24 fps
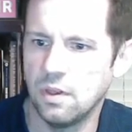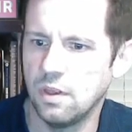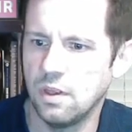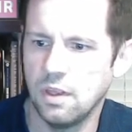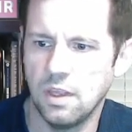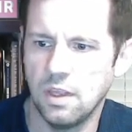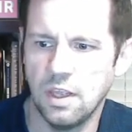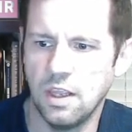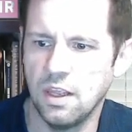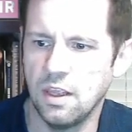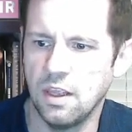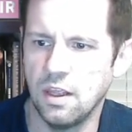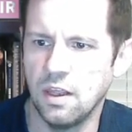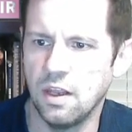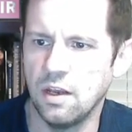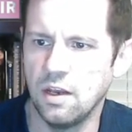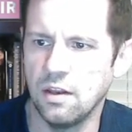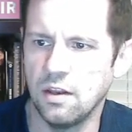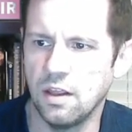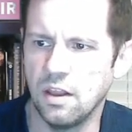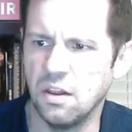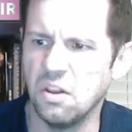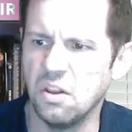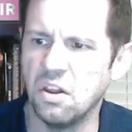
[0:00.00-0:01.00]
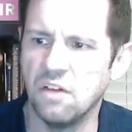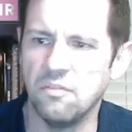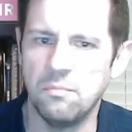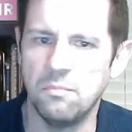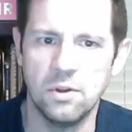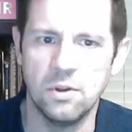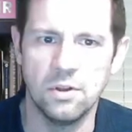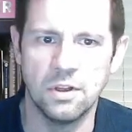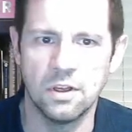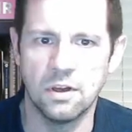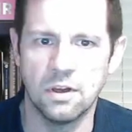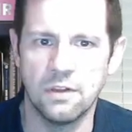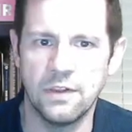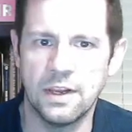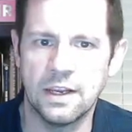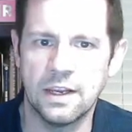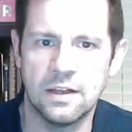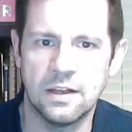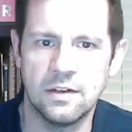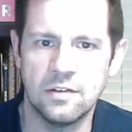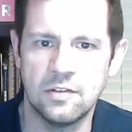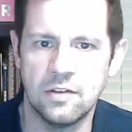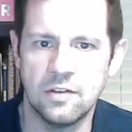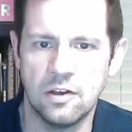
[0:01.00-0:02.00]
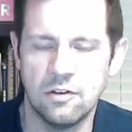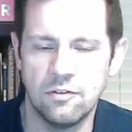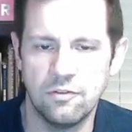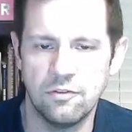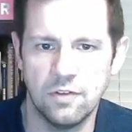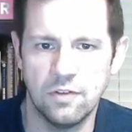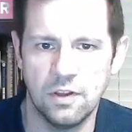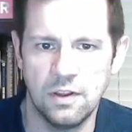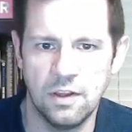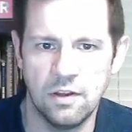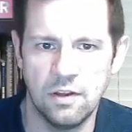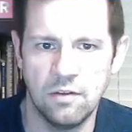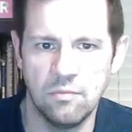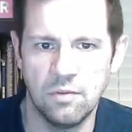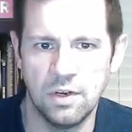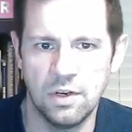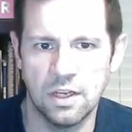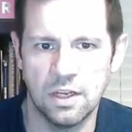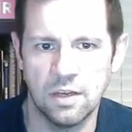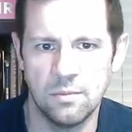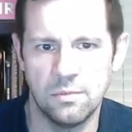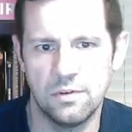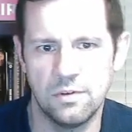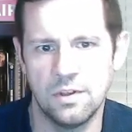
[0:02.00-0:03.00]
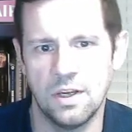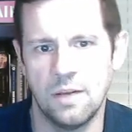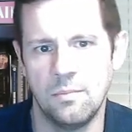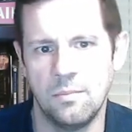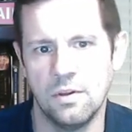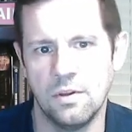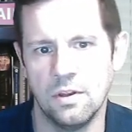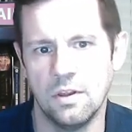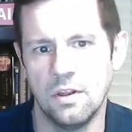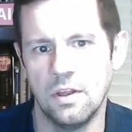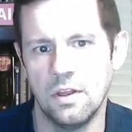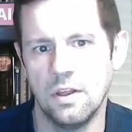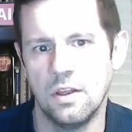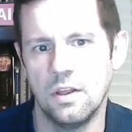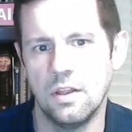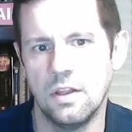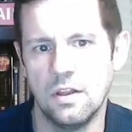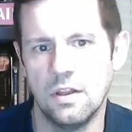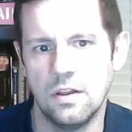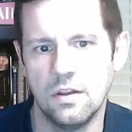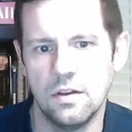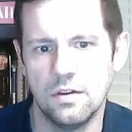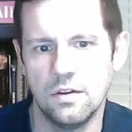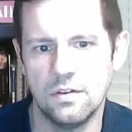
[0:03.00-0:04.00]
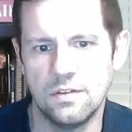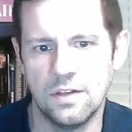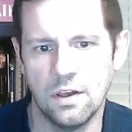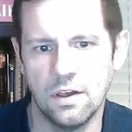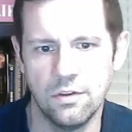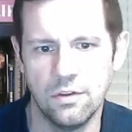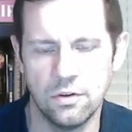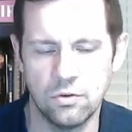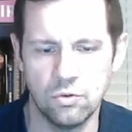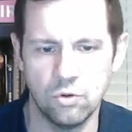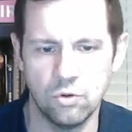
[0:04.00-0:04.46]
And I love building all that kind of stuff. And then when it comes time to sell the cool